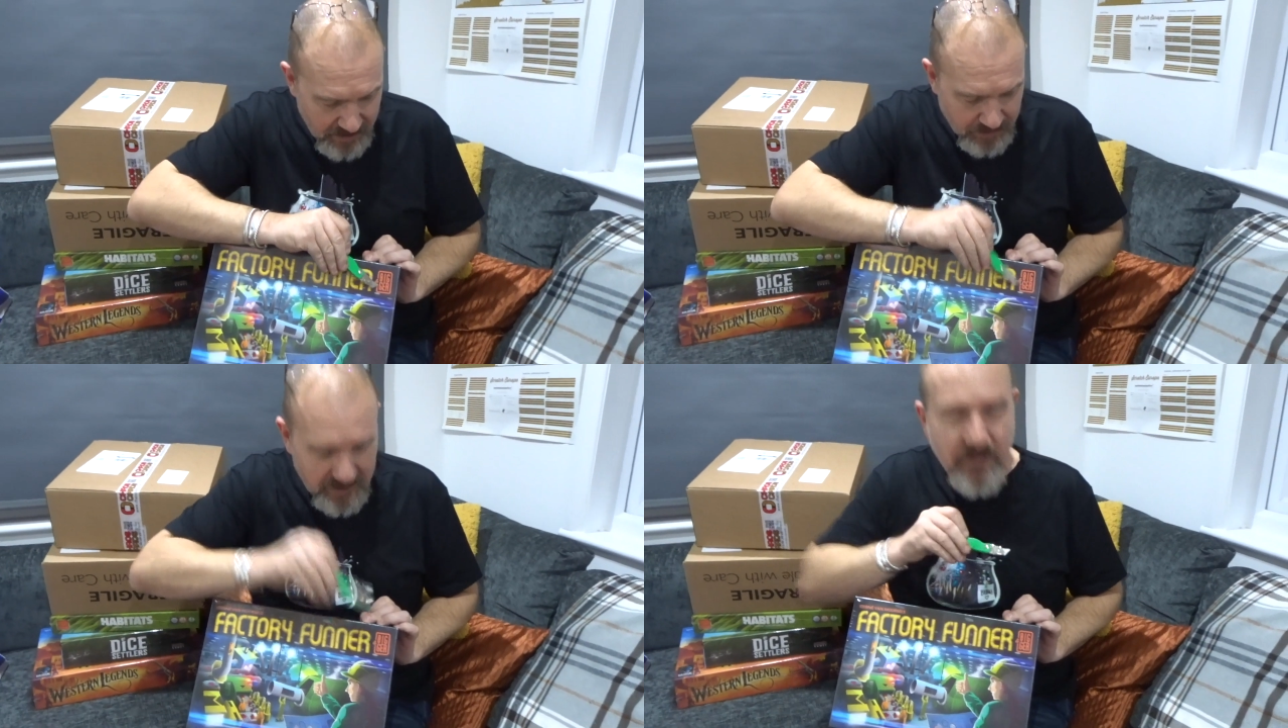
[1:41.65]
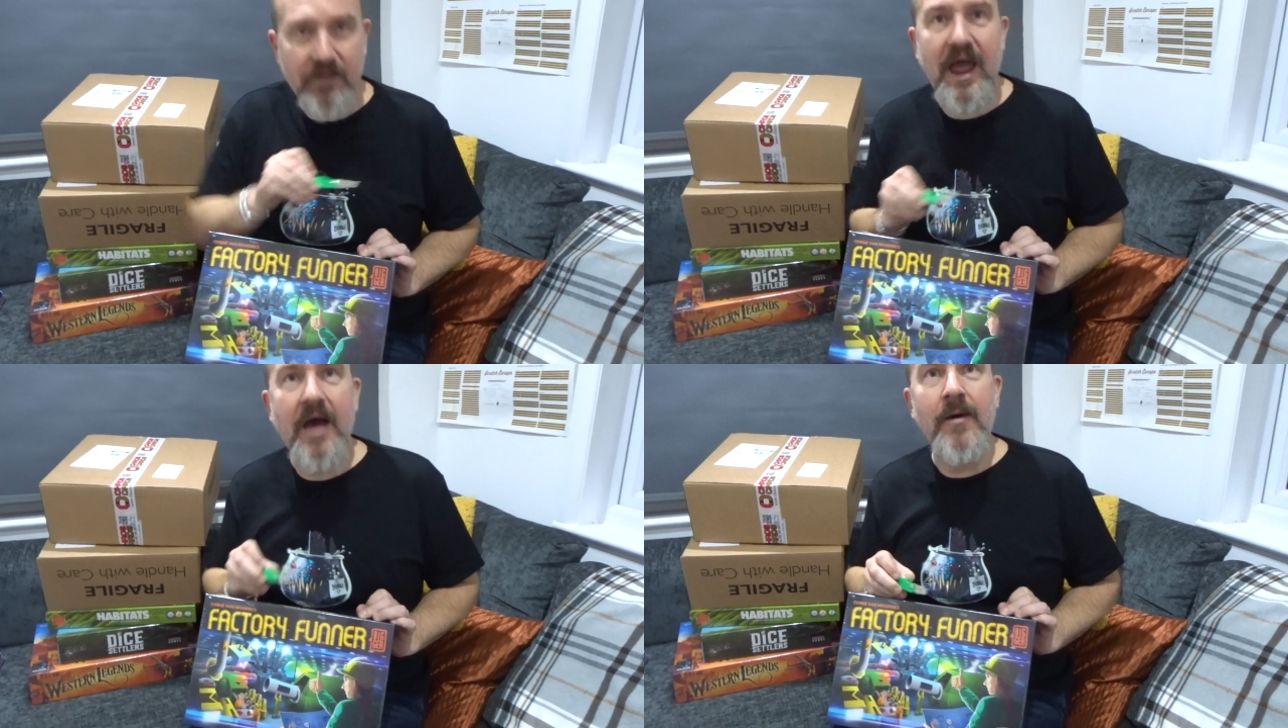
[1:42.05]
but this is
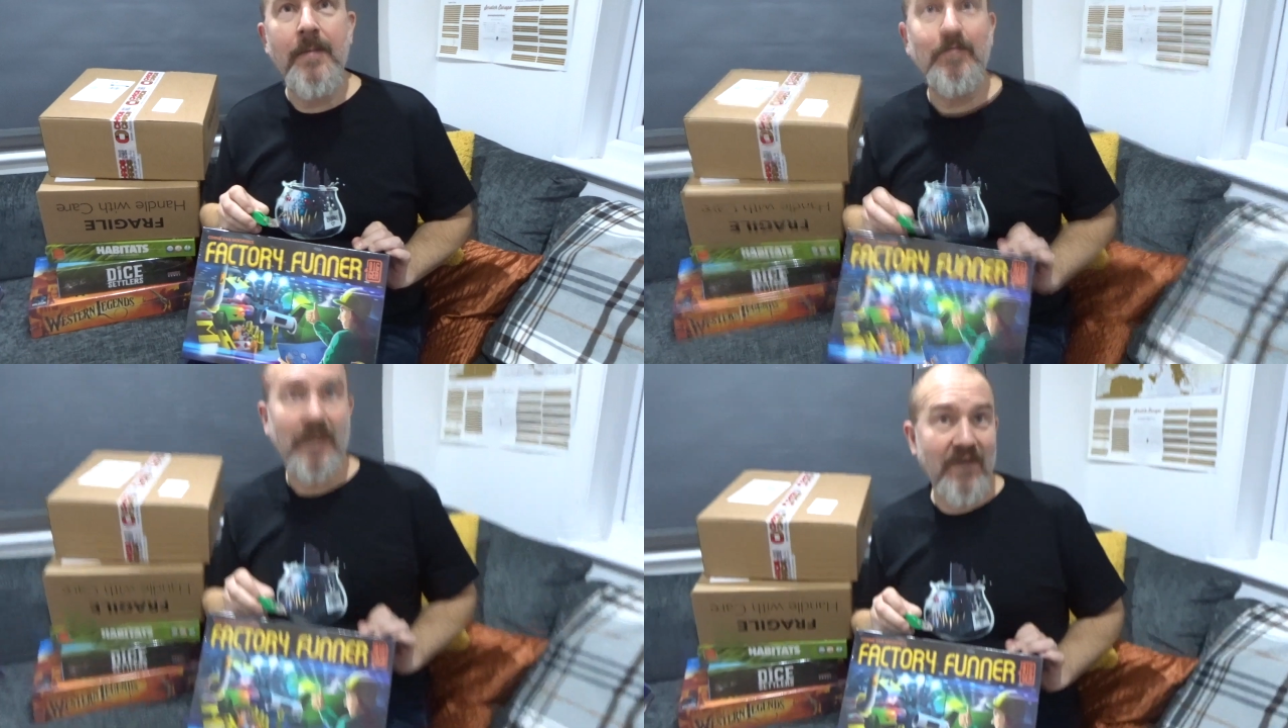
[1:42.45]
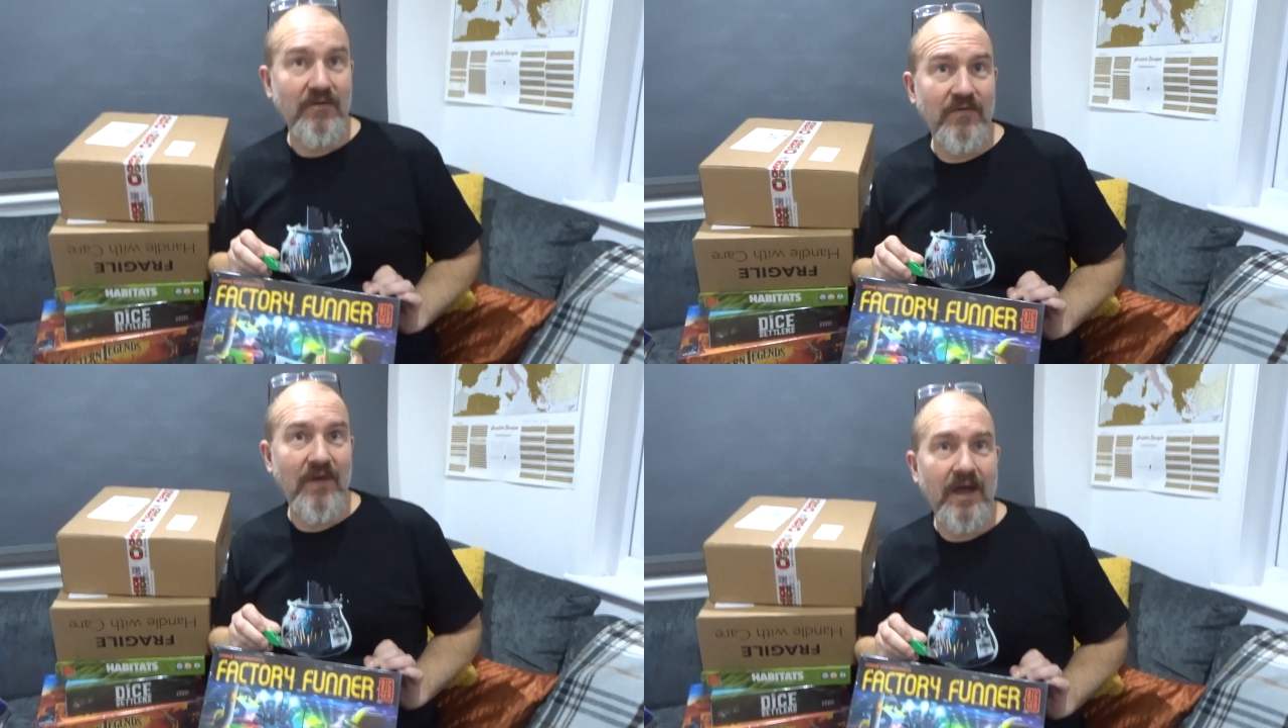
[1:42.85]
now
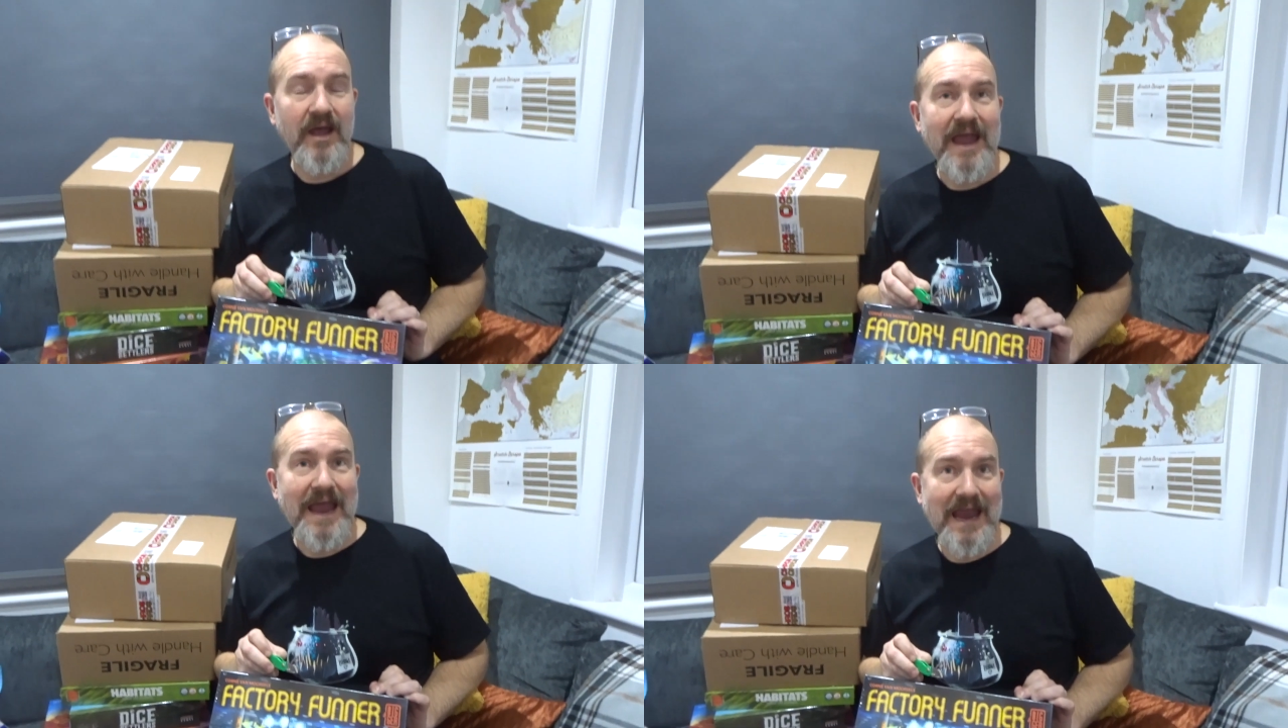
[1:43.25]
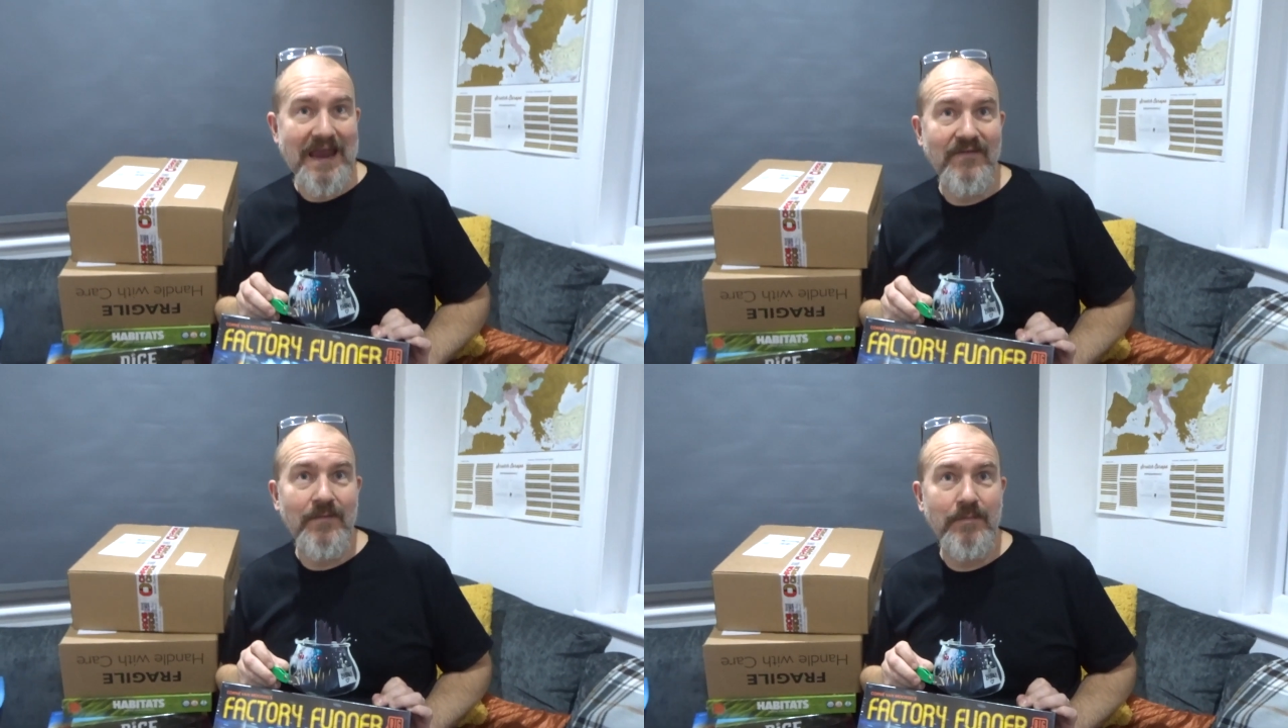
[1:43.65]
Factory Funner,
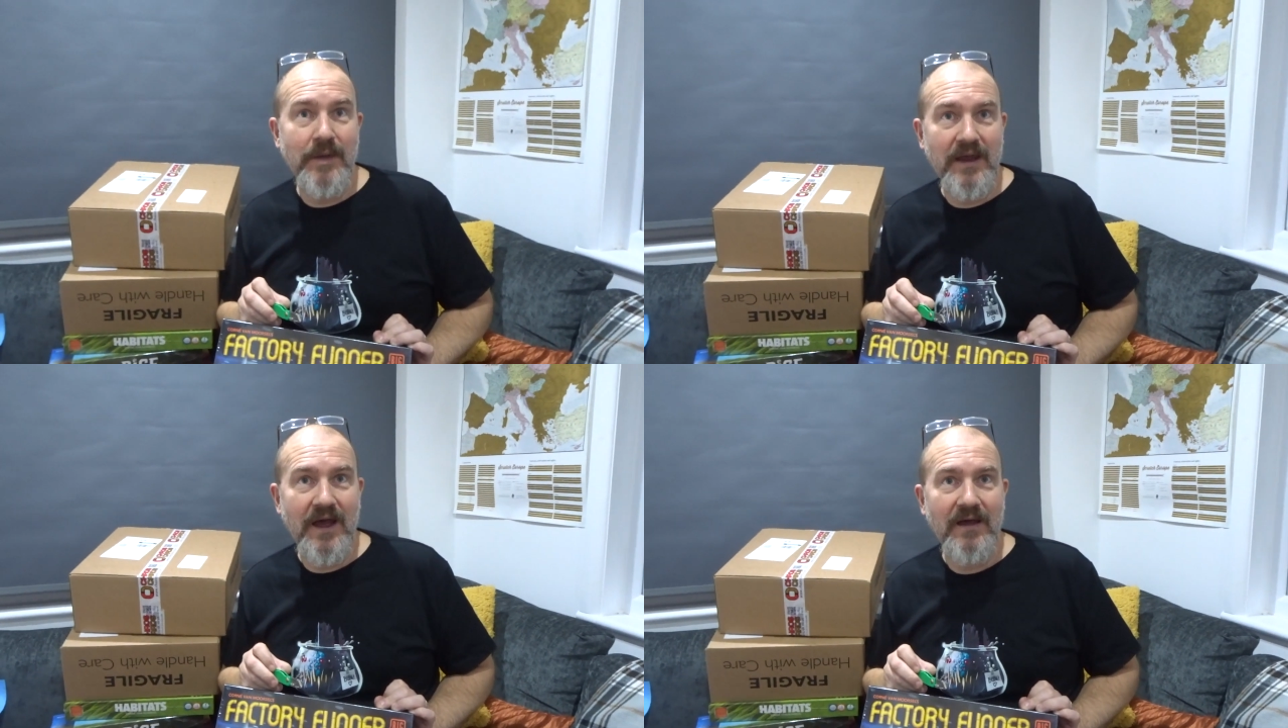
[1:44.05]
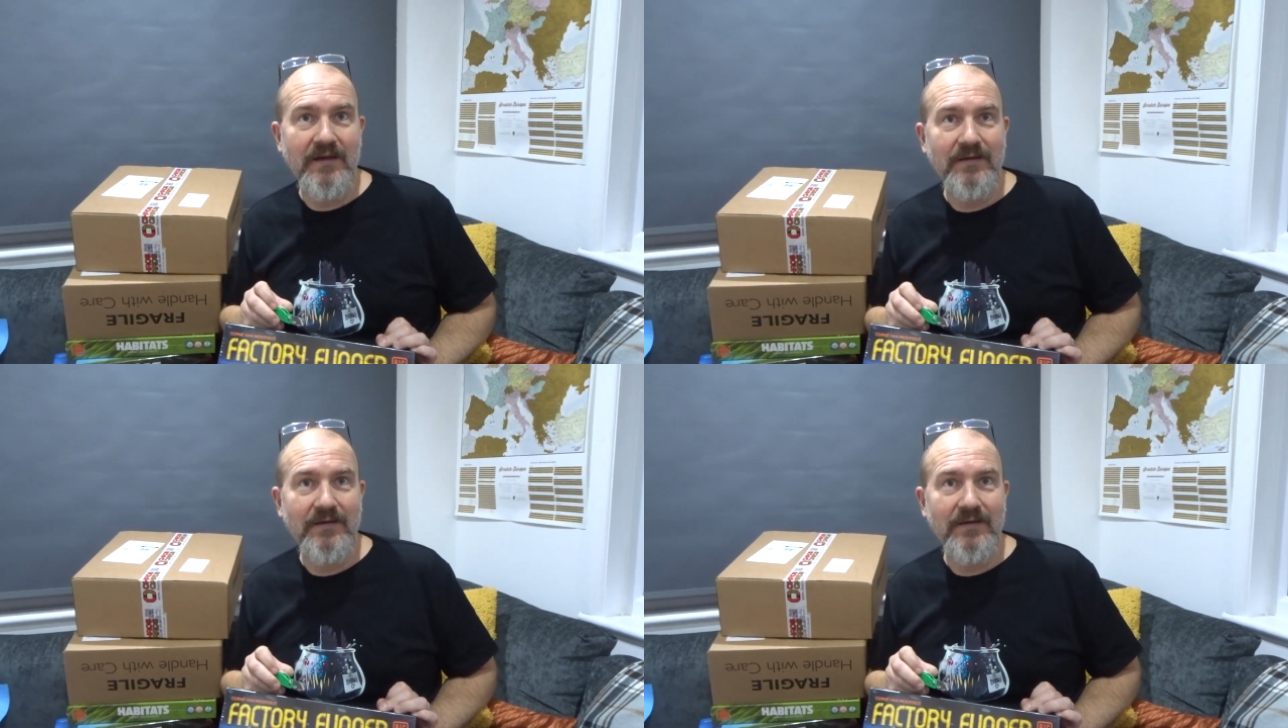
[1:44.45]
even bigger.